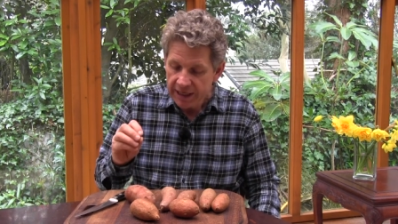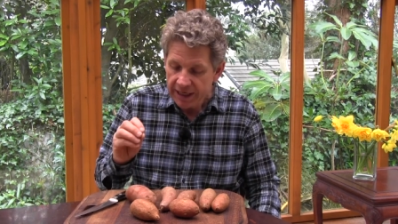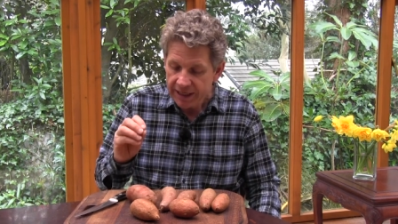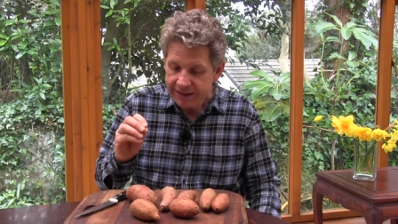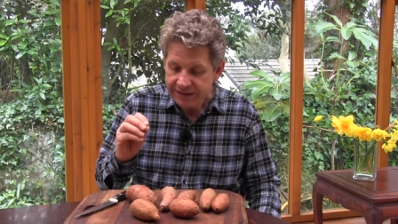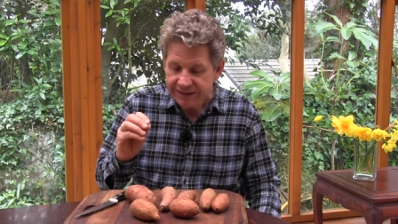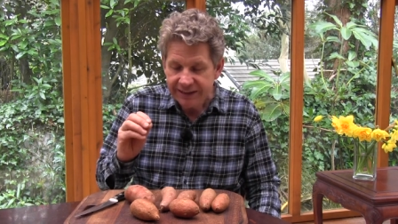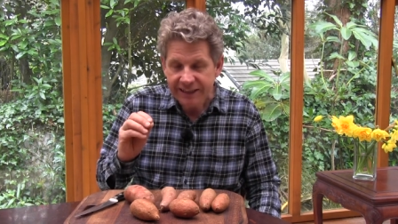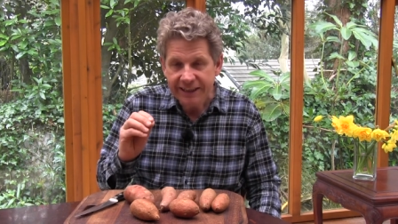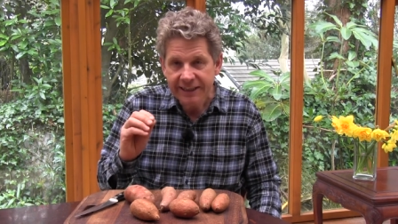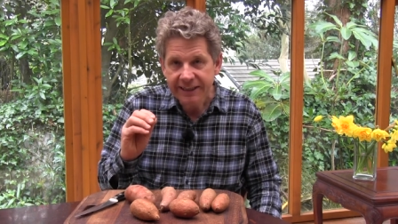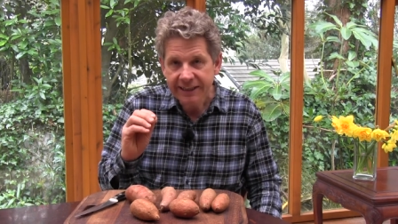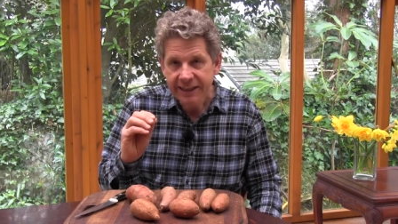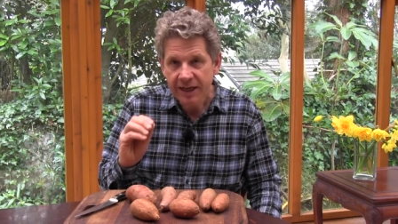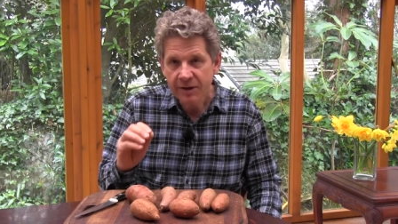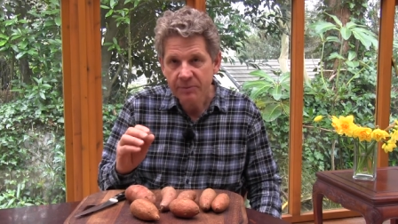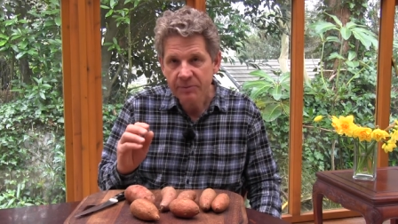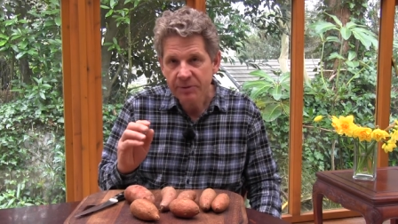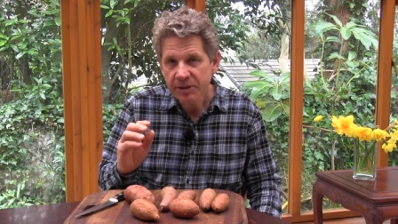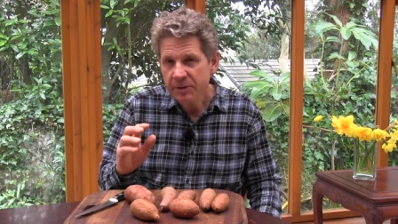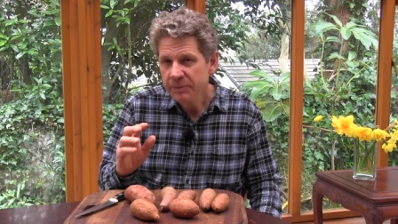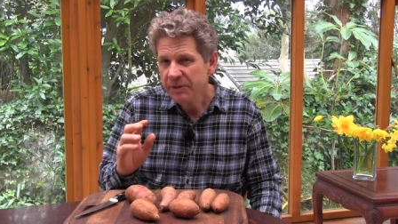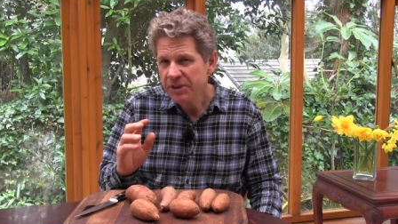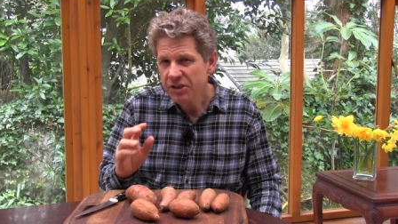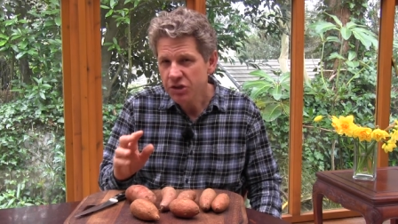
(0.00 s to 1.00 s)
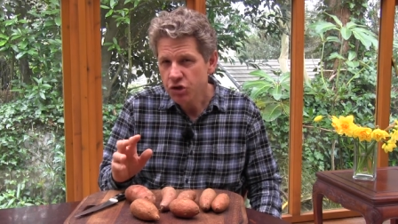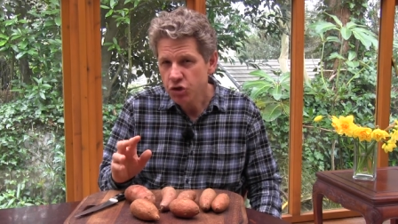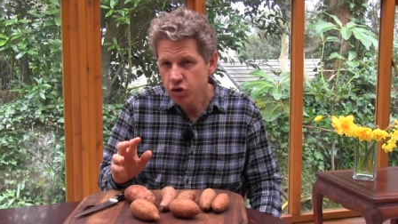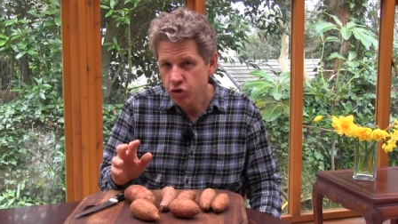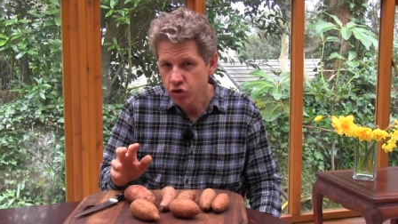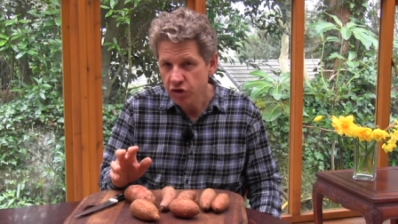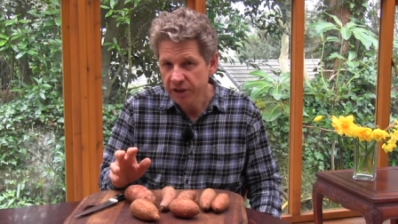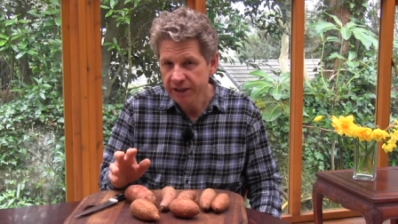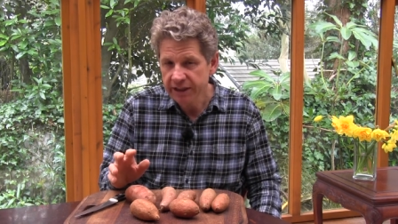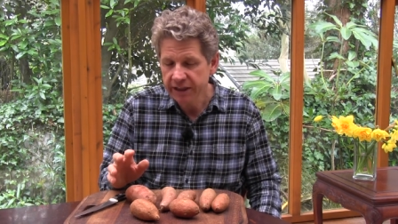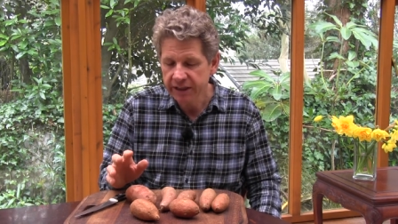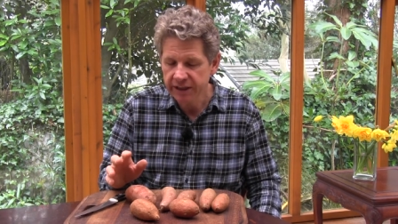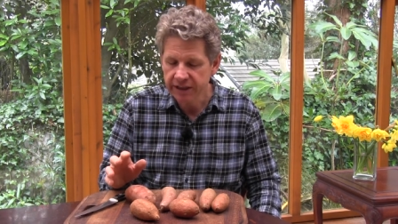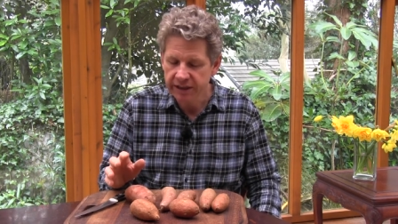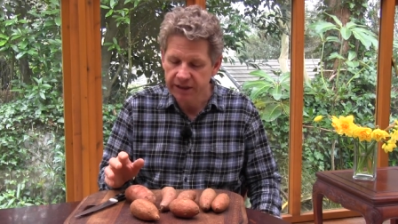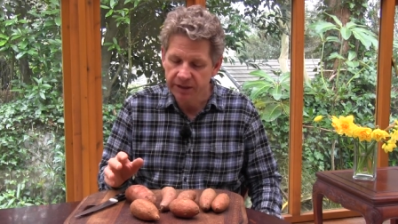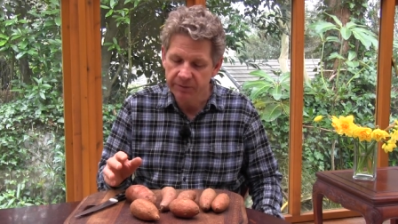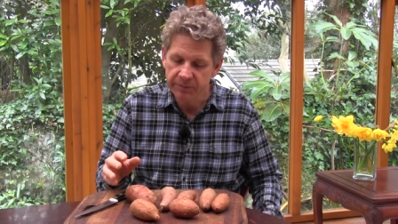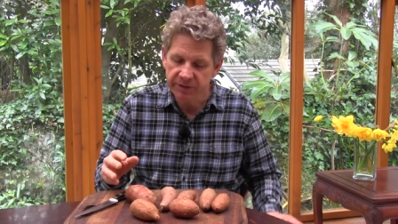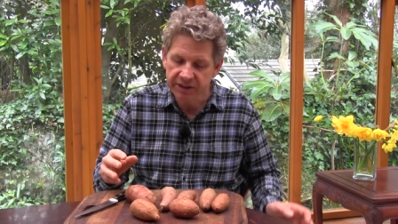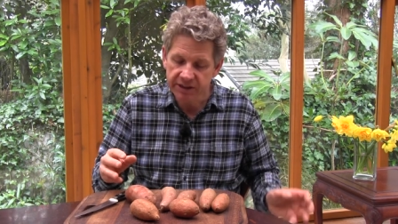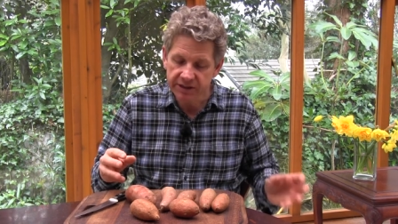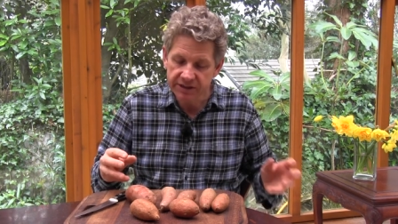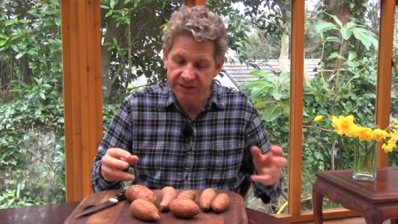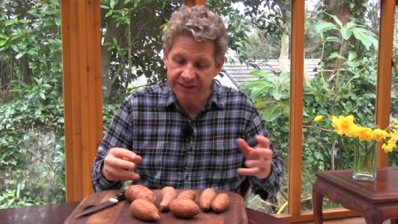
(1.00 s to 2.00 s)
And it can be a bit tricky
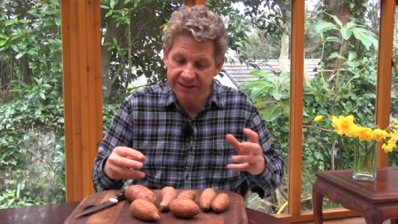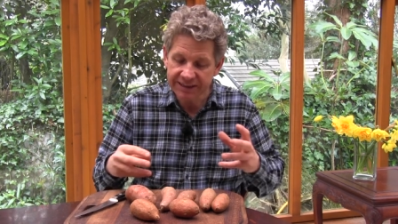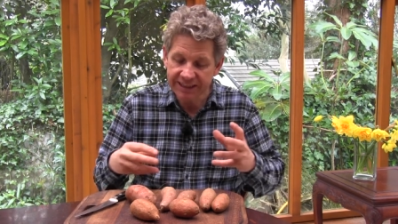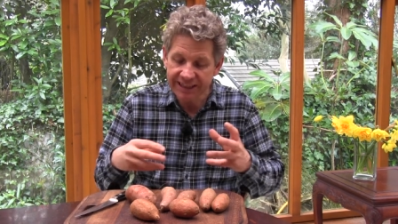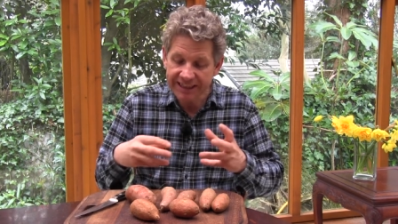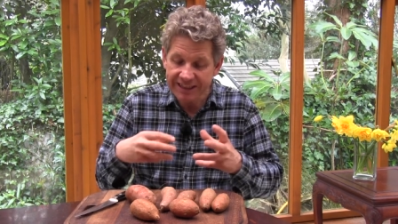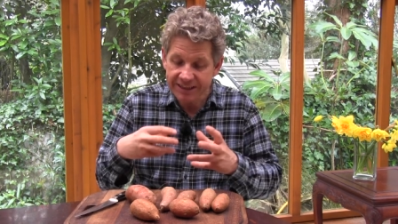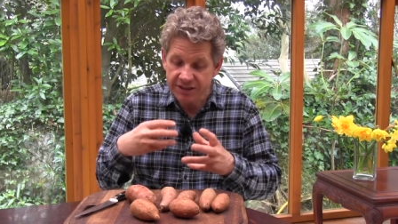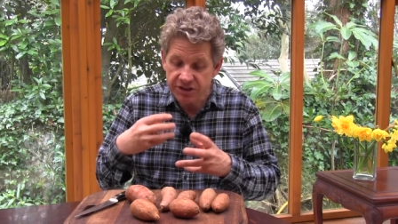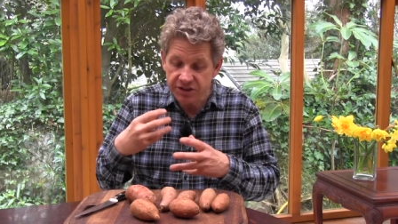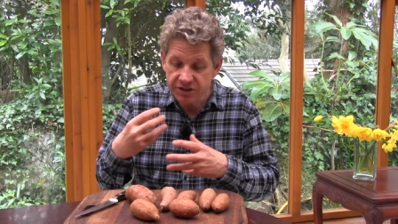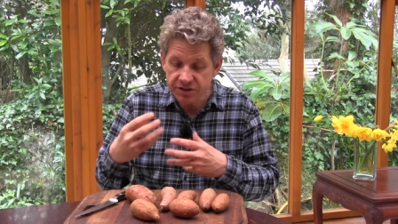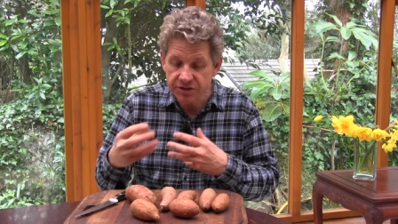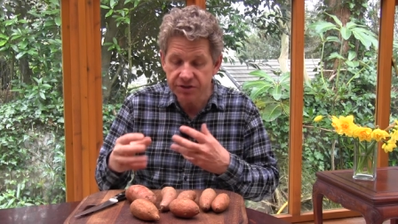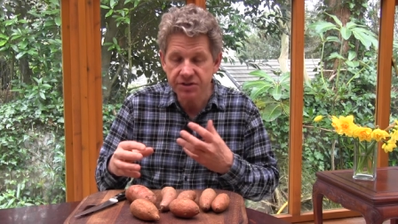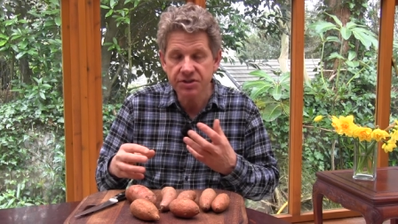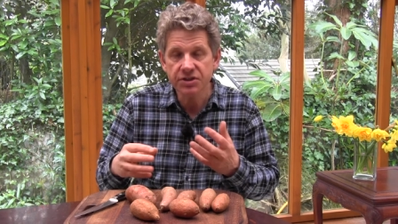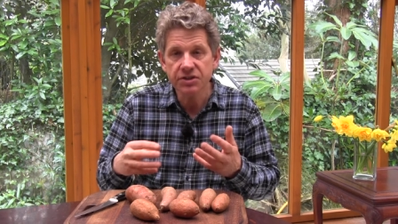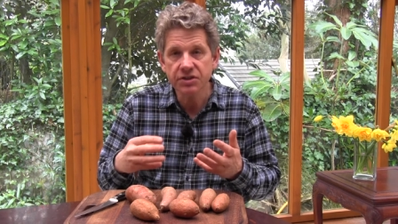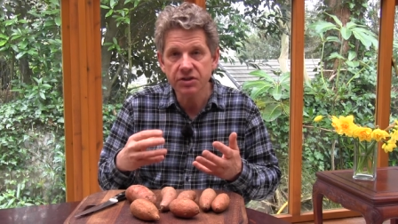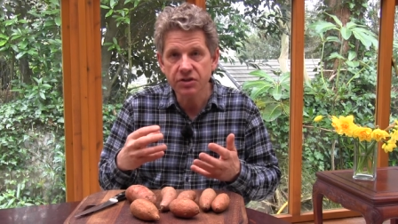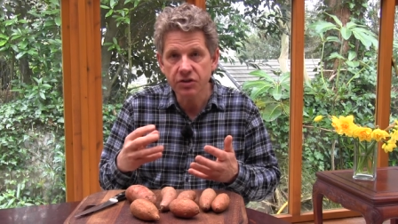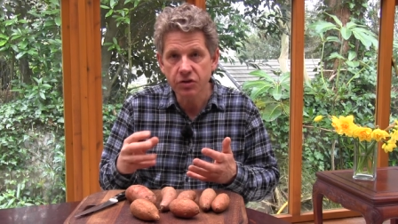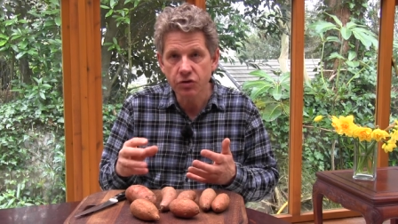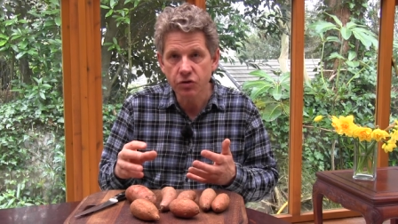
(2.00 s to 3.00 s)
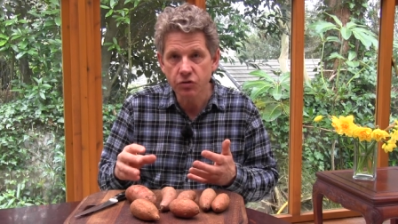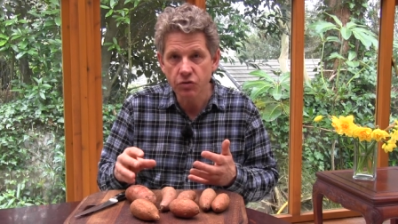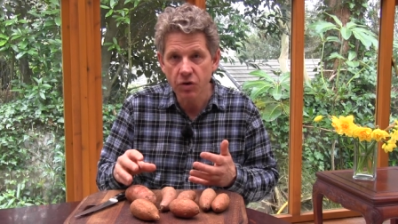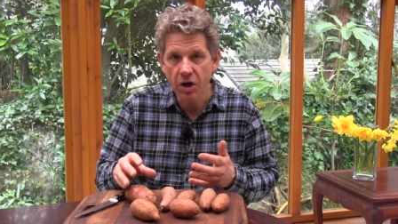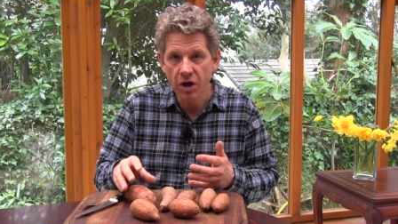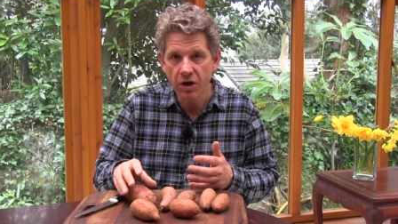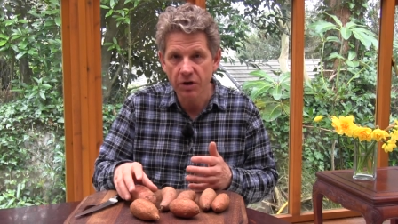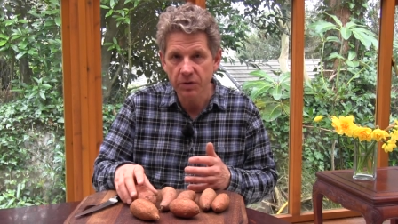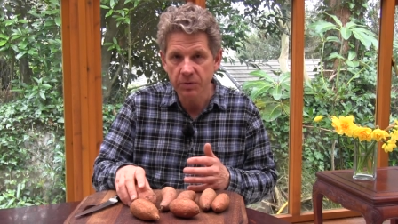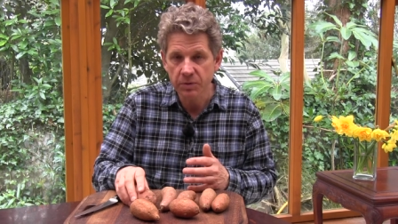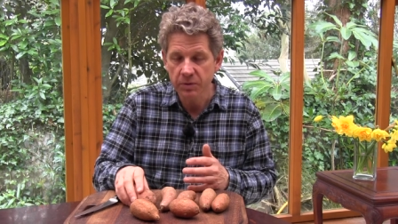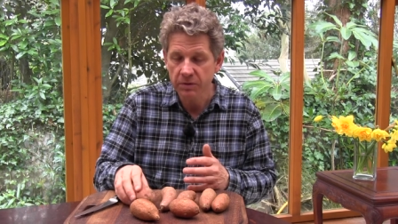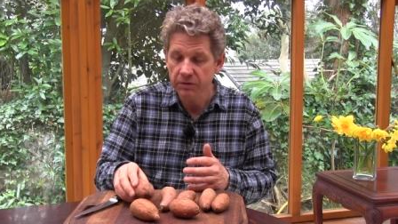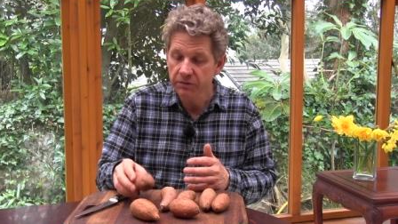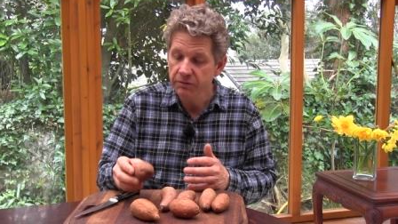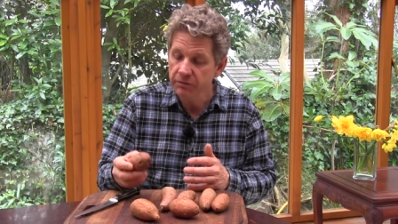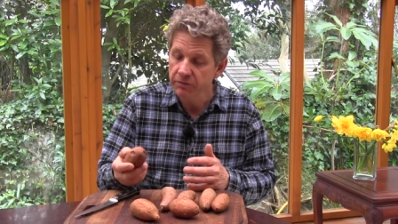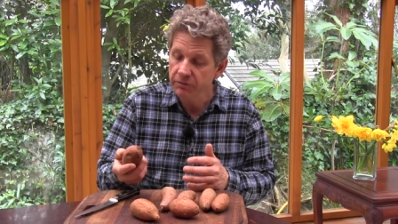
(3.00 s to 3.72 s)
because it doesn't grow